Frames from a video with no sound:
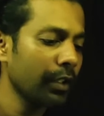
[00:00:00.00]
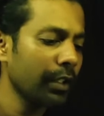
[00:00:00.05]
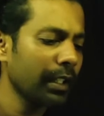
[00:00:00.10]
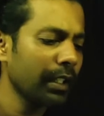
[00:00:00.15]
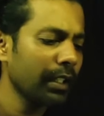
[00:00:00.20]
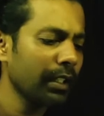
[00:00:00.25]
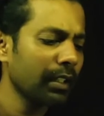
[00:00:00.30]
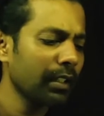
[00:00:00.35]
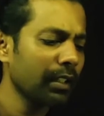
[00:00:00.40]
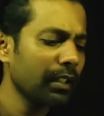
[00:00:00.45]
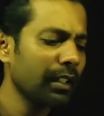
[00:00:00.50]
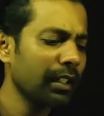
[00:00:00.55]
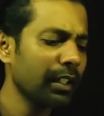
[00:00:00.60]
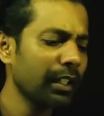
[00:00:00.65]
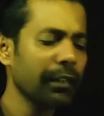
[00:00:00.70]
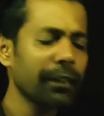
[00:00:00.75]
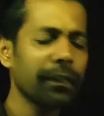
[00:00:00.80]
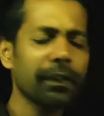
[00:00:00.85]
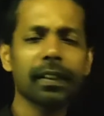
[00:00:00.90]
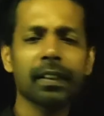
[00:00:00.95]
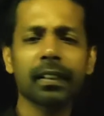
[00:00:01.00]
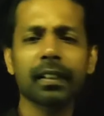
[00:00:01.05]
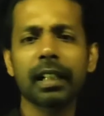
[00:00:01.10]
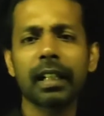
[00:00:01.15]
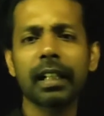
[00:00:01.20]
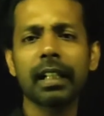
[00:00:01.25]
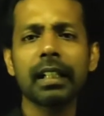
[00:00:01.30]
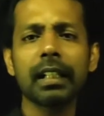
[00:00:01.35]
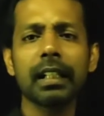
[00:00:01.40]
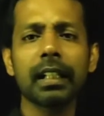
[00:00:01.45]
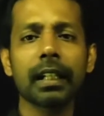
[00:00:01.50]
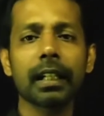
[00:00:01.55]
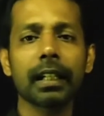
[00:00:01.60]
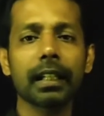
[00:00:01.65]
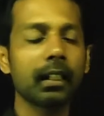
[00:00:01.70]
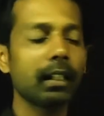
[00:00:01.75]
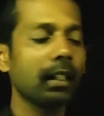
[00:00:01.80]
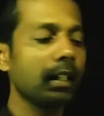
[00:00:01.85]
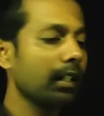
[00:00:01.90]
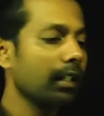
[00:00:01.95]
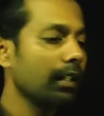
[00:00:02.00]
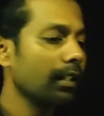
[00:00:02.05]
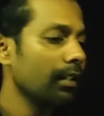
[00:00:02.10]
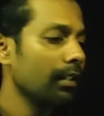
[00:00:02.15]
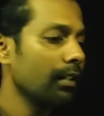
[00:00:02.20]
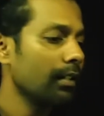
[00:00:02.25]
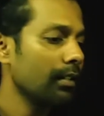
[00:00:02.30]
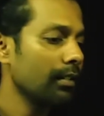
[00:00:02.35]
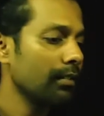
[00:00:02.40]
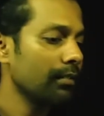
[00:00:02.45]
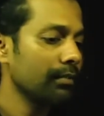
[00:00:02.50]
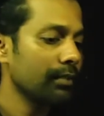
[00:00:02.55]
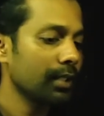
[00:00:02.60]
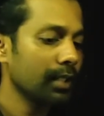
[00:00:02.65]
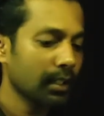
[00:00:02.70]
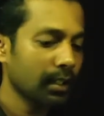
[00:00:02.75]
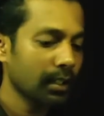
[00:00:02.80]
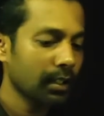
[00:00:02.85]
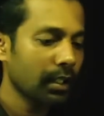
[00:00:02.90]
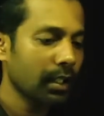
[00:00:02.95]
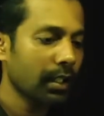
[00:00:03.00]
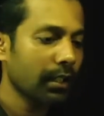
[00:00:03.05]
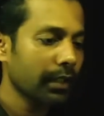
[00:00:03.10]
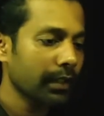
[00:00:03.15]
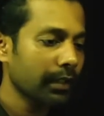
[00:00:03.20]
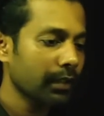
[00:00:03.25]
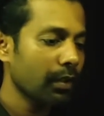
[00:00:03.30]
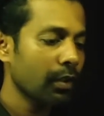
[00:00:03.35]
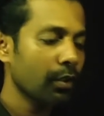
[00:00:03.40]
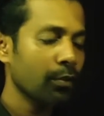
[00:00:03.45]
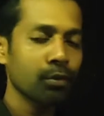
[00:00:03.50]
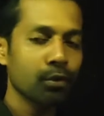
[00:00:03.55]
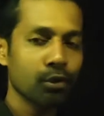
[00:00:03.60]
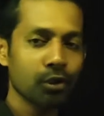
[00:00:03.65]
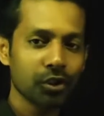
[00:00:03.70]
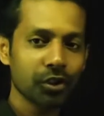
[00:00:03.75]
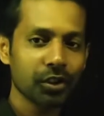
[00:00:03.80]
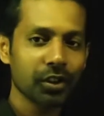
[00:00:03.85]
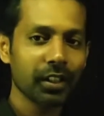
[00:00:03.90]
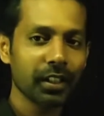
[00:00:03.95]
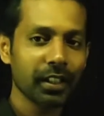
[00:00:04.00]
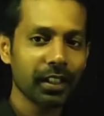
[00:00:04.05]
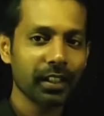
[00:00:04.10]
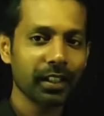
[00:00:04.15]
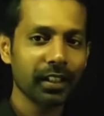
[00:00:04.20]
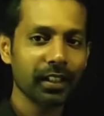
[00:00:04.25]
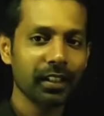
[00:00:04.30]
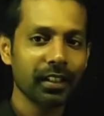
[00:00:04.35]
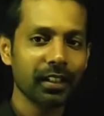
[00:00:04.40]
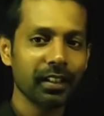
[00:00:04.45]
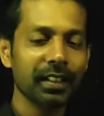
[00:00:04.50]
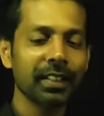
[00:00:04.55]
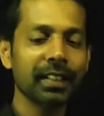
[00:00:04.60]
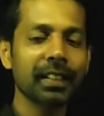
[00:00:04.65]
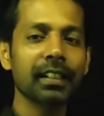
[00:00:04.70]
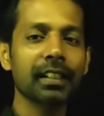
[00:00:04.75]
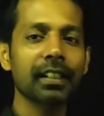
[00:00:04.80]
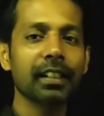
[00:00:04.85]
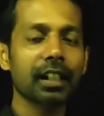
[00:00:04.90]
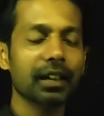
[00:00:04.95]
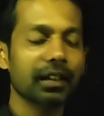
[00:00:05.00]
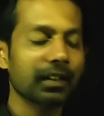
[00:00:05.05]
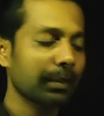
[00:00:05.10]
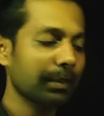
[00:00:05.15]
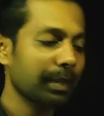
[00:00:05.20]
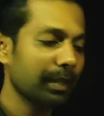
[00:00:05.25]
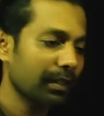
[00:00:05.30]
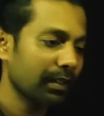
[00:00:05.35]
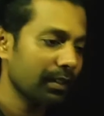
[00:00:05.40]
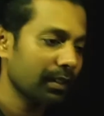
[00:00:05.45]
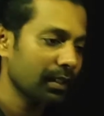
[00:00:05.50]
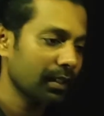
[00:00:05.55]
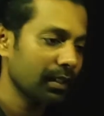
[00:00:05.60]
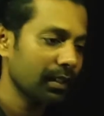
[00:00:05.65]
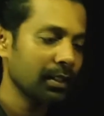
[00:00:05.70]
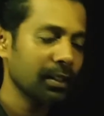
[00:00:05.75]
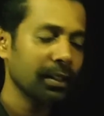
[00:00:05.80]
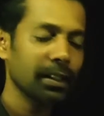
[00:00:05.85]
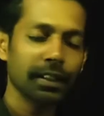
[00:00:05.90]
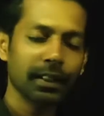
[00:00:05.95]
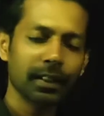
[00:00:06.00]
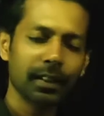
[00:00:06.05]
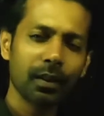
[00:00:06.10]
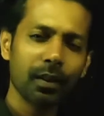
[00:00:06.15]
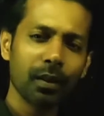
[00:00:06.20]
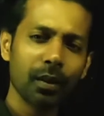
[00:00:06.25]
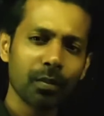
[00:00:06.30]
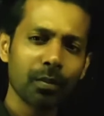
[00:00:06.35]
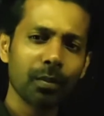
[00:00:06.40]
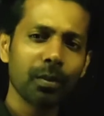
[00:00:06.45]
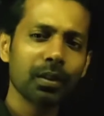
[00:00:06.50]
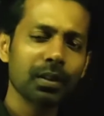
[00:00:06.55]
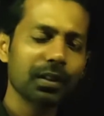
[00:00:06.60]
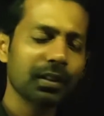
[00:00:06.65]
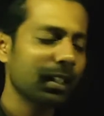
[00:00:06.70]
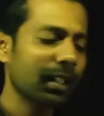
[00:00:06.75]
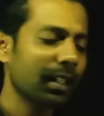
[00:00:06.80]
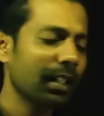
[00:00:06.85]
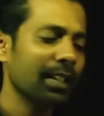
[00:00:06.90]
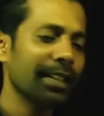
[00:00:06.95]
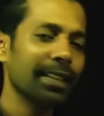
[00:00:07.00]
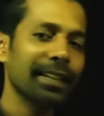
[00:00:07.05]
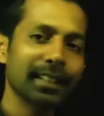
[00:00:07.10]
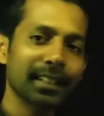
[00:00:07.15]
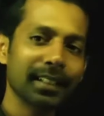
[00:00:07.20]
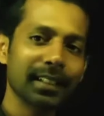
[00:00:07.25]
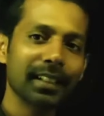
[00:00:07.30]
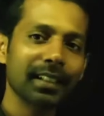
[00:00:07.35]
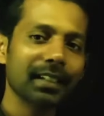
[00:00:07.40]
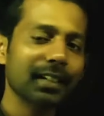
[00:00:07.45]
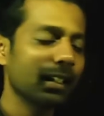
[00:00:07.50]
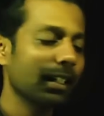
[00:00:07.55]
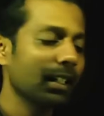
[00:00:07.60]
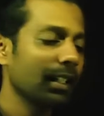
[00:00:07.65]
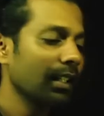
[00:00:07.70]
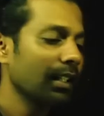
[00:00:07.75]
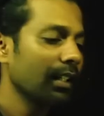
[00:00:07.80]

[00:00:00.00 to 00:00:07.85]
you take DF as 99, the curve is almost like a Z curve. That means it's almost a Z test.